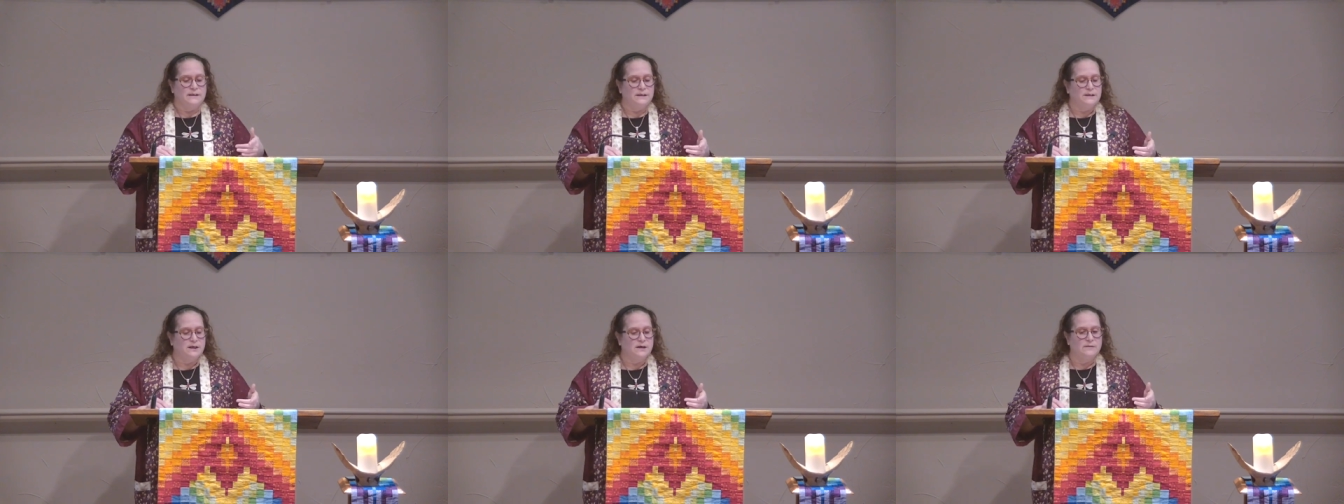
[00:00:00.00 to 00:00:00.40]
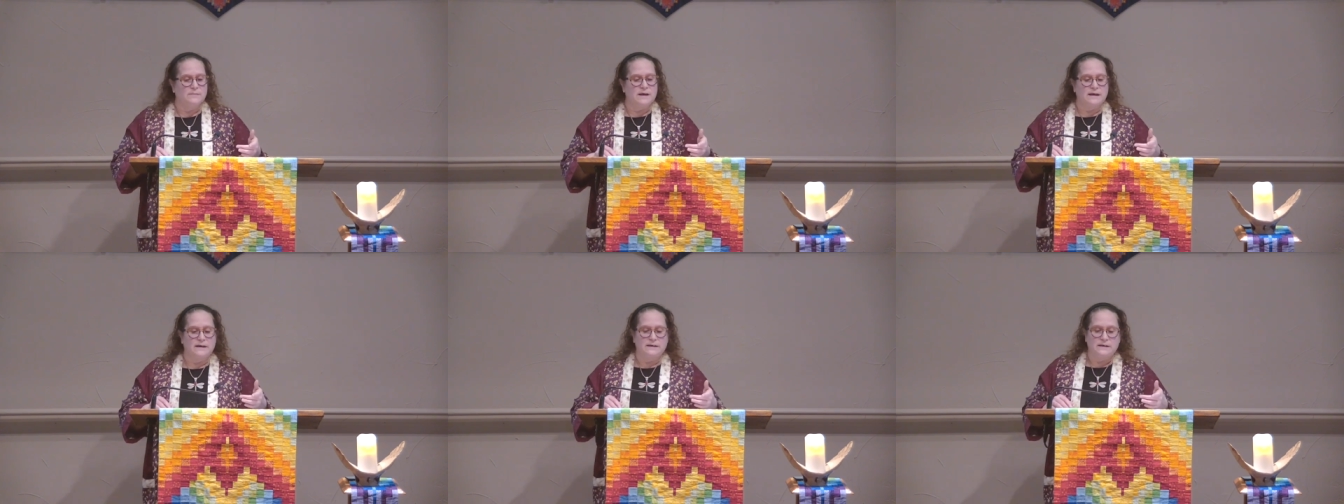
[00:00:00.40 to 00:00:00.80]

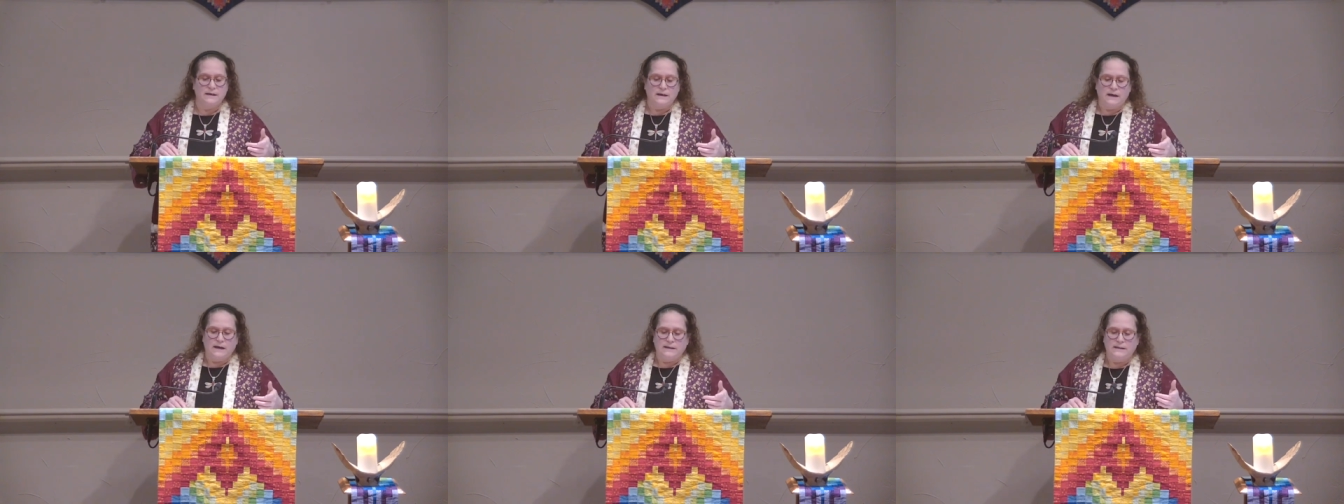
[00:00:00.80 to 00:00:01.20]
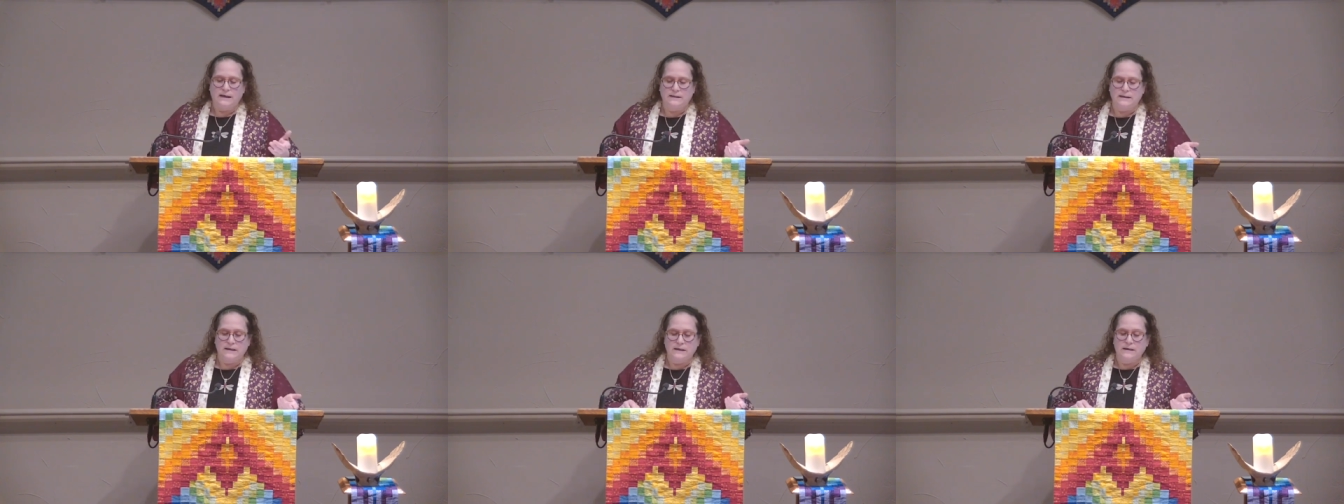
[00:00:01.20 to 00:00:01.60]
determined
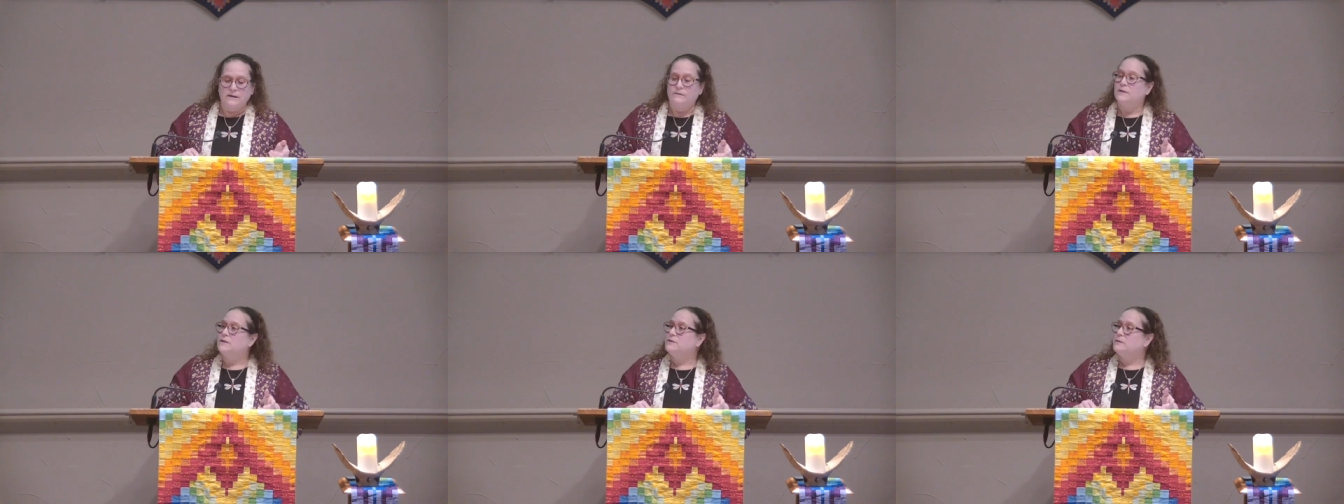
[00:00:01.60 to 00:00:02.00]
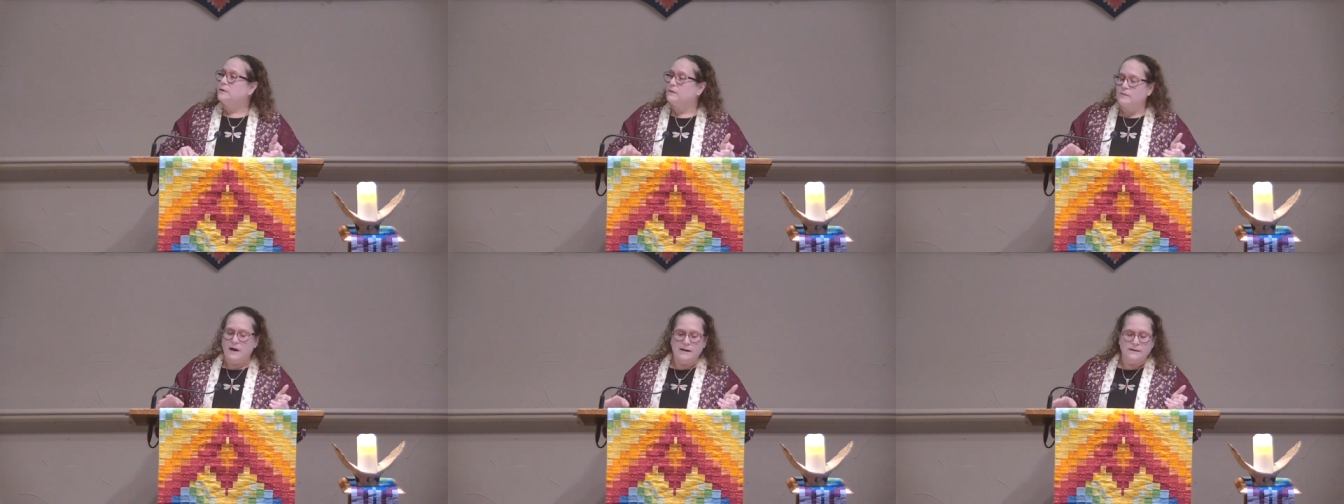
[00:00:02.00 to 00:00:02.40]
that the
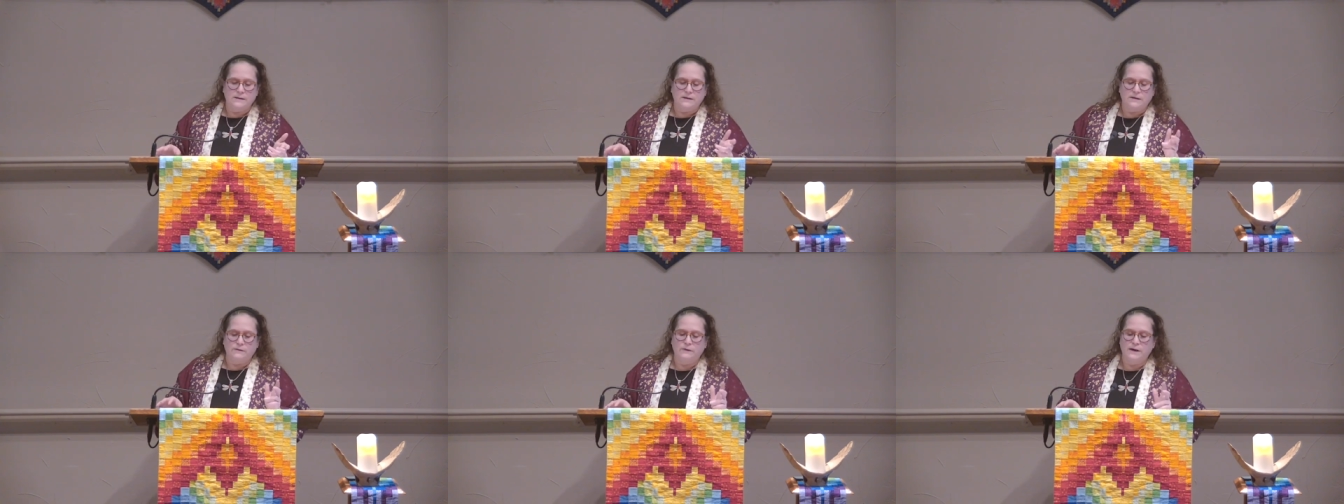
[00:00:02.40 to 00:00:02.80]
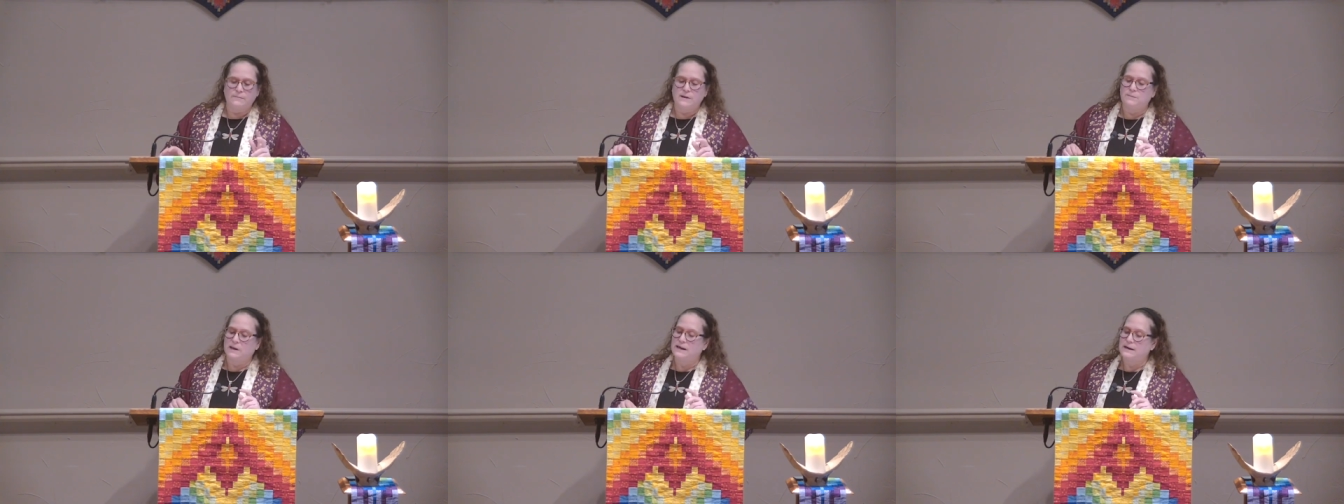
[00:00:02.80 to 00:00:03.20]
individual right to
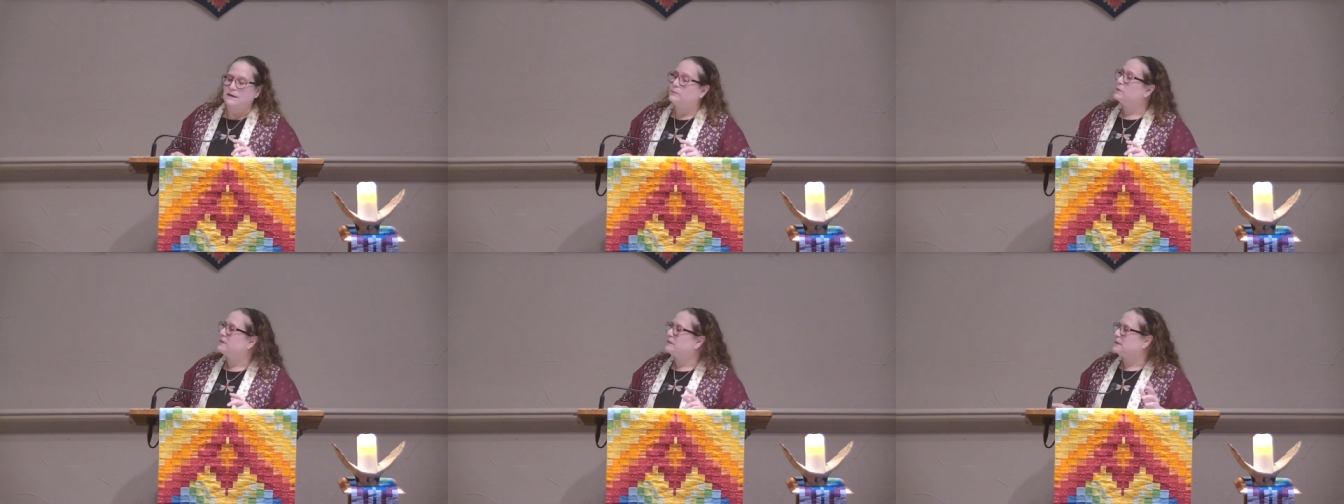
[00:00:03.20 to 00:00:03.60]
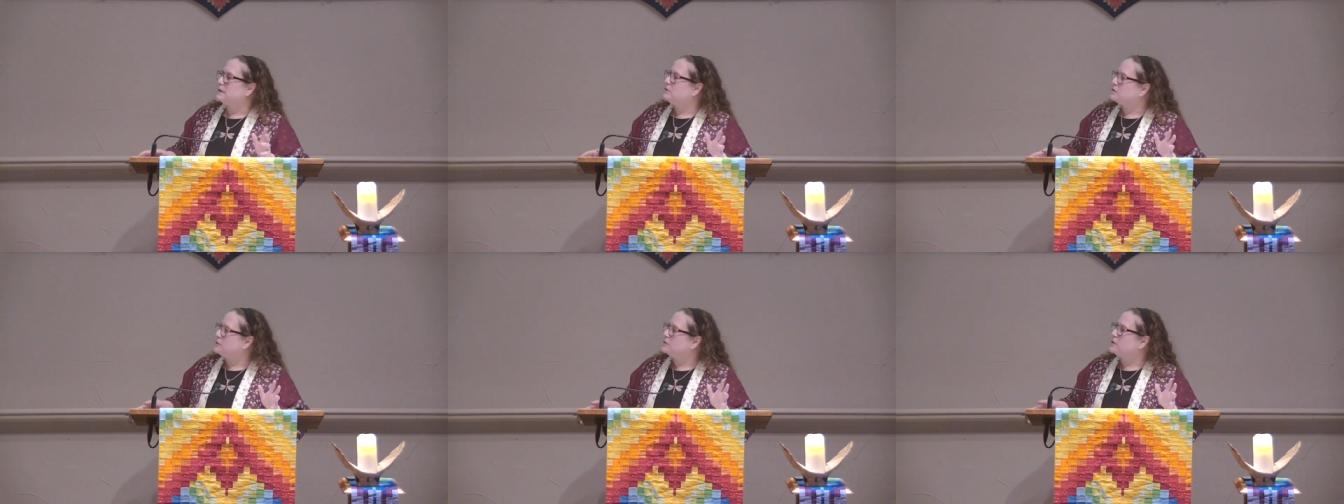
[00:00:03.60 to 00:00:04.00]
family planning was
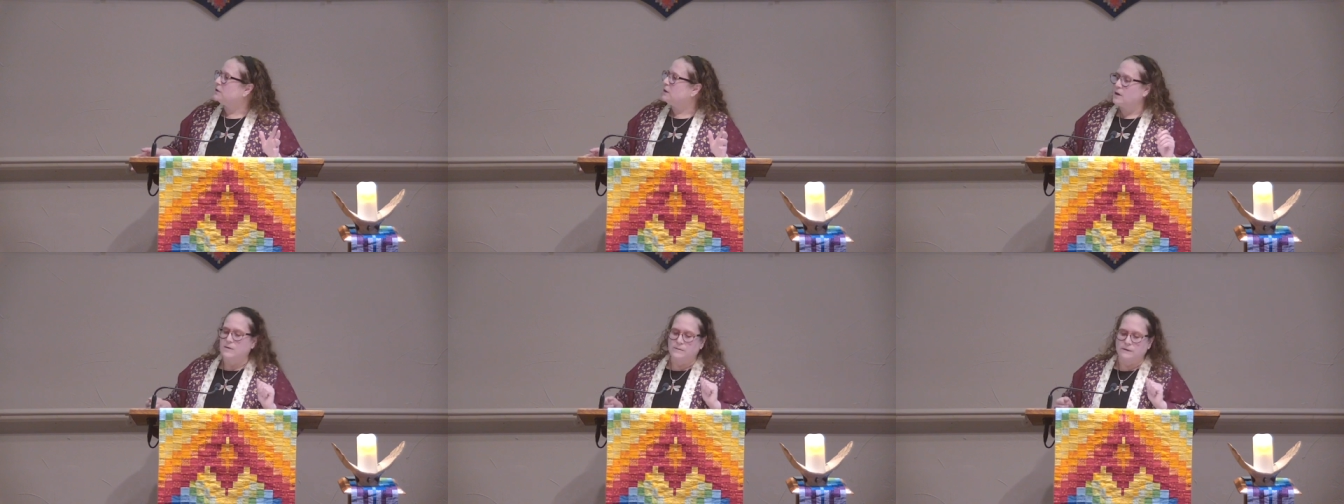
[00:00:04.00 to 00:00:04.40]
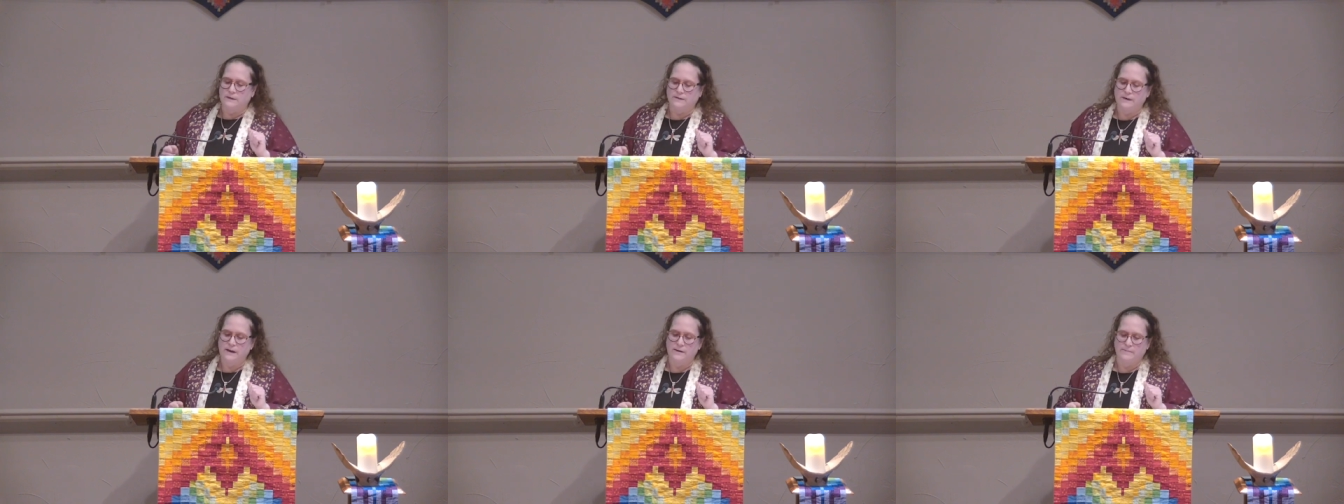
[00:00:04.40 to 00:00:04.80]
central to global
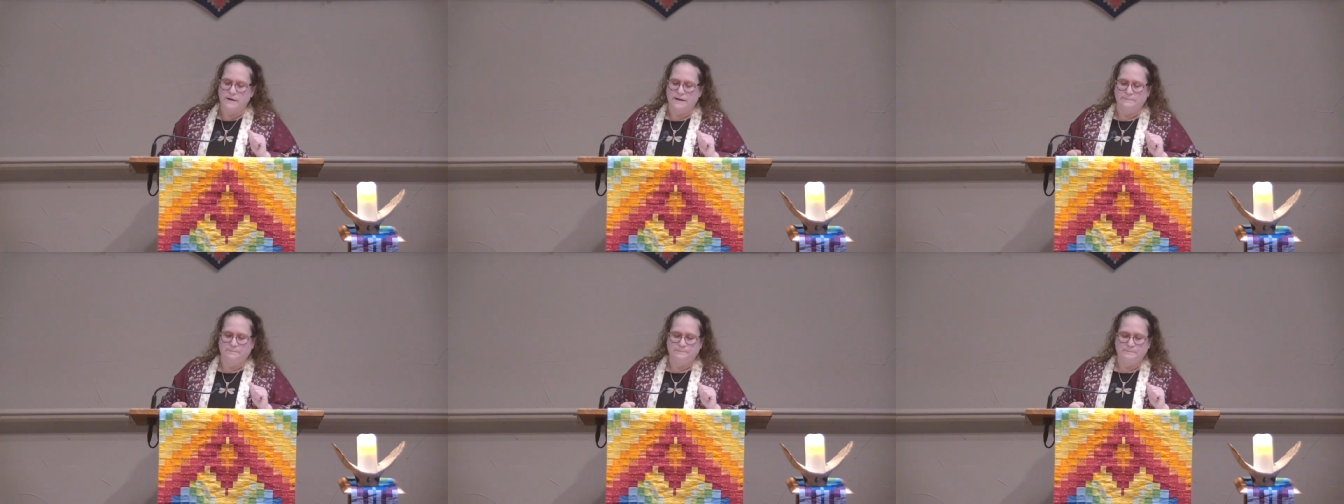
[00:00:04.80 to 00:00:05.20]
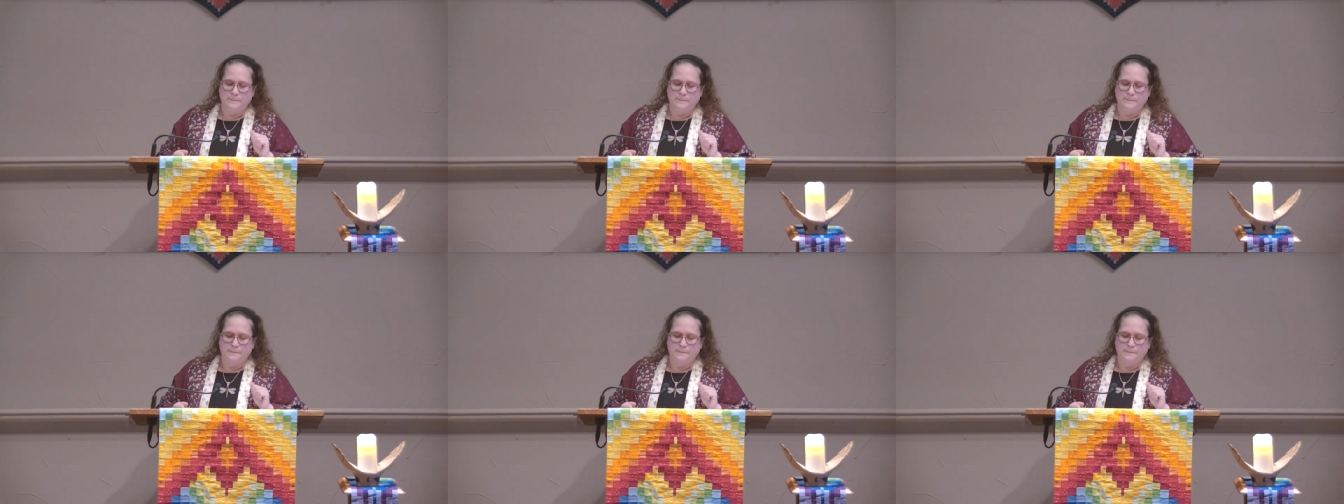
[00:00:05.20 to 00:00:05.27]
development.